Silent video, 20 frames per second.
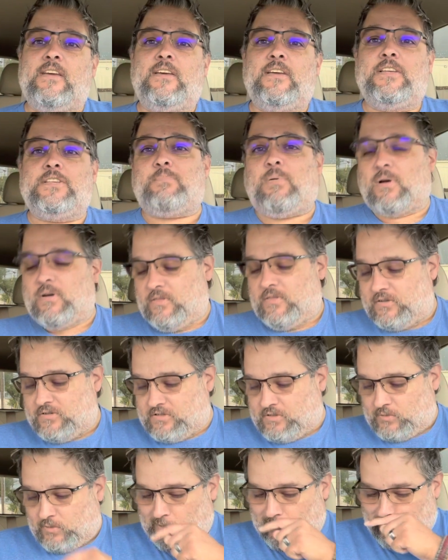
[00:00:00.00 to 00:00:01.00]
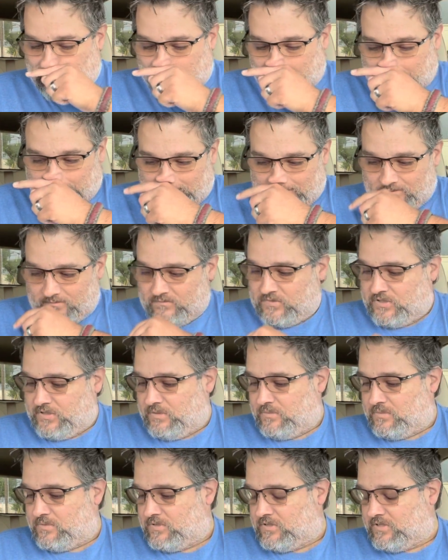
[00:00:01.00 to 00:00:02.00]
as part of the storyline.
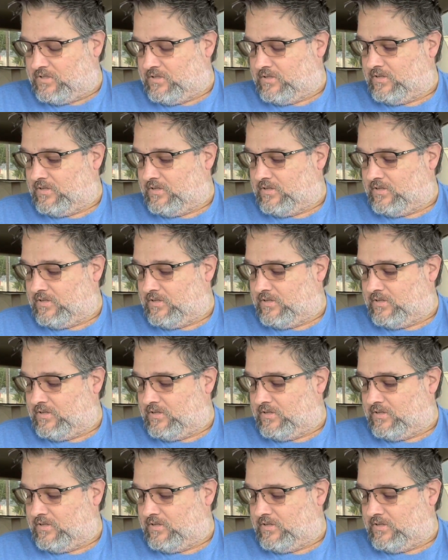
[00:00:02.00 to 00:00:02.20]
She was,